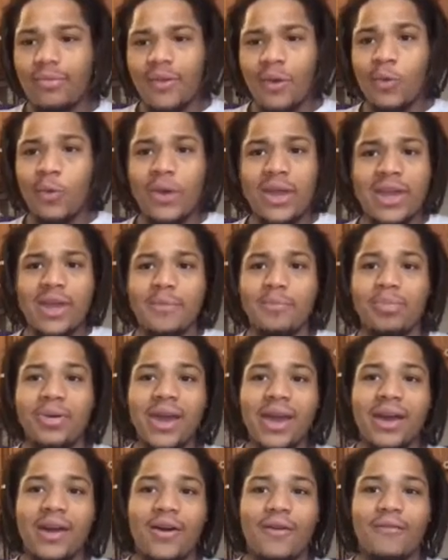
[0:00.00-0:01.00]
We can
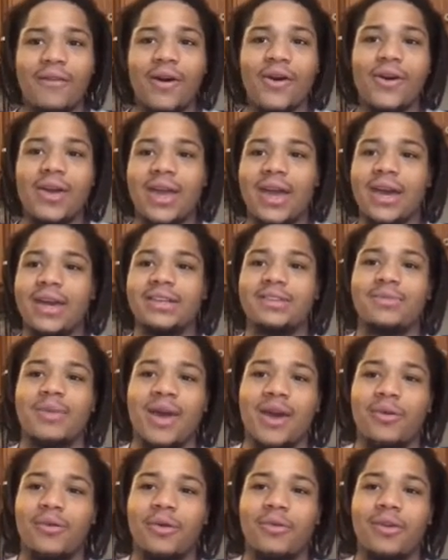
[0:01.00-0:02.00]
pick on Volquez,
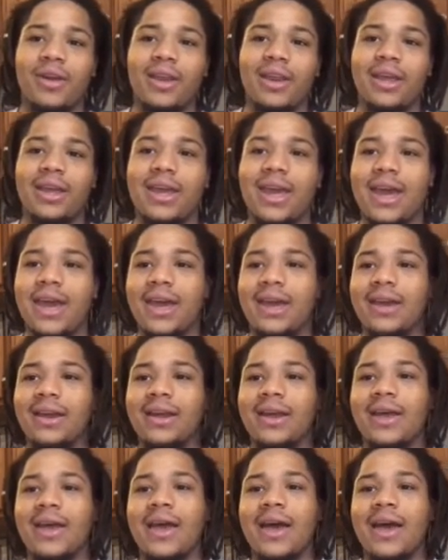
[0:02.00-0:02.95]
man. We really can.